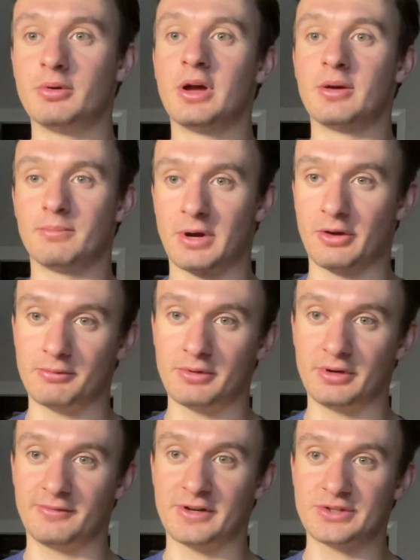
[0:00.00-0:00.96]
Mountain running
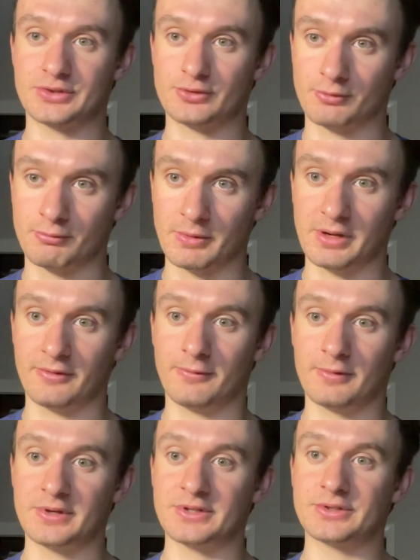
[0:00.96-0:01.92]
vests are great for
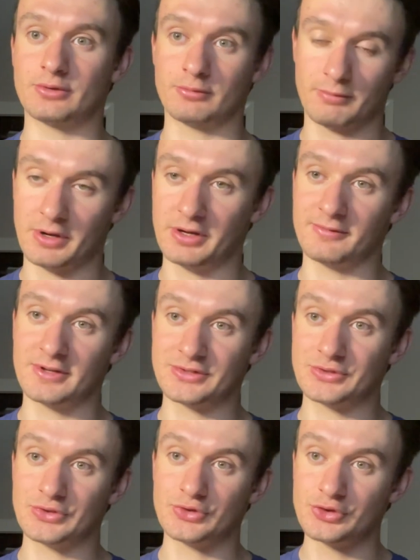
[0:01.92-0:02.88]
this, or running vests
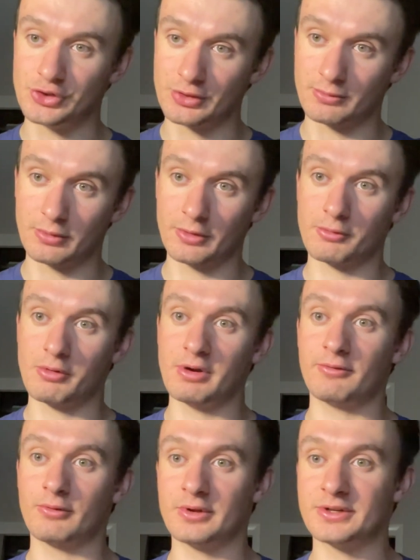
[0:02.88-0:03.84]
in general are great
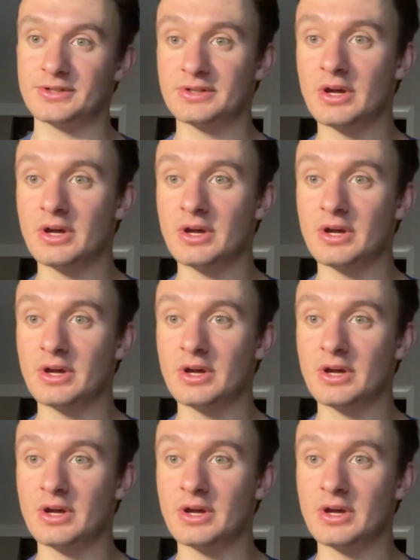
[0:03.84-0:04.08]
for this.